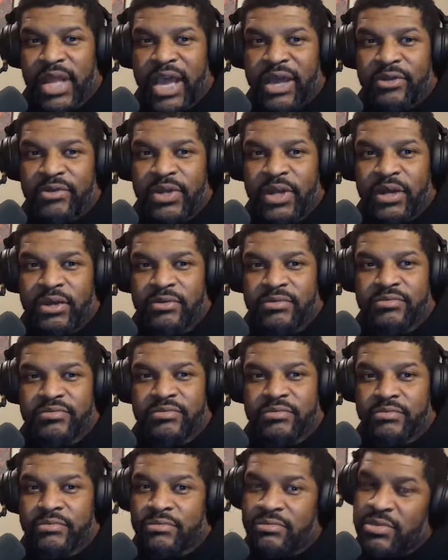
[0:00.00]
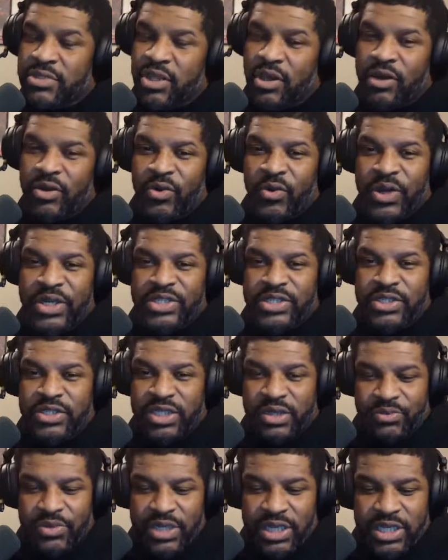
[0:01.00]
I don't know. It's all
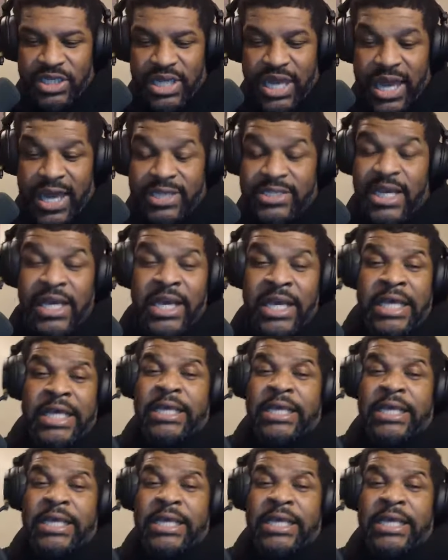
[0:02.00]
questions that we need to ask.